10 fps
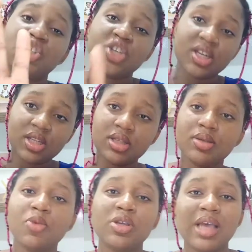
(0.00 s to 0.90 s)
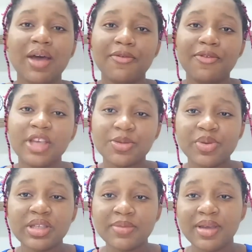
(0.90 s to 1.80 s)
sheddings because I've
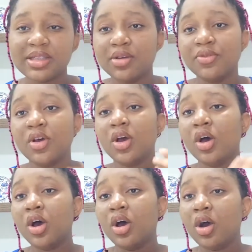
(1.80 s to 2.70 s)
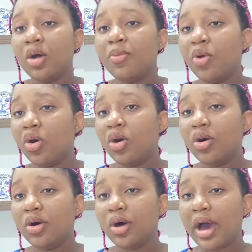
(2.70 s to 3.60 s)
experienced it myself,
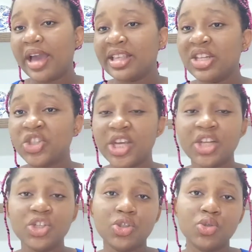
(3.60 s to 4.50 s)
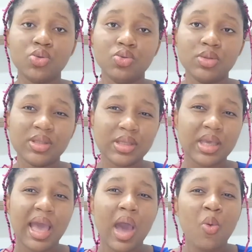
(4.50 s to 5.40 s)
but I did this challenge to see
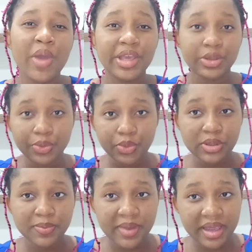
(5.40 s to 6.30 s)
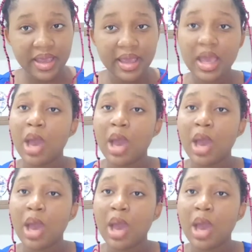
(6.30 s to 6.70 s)
how well it grows my hair.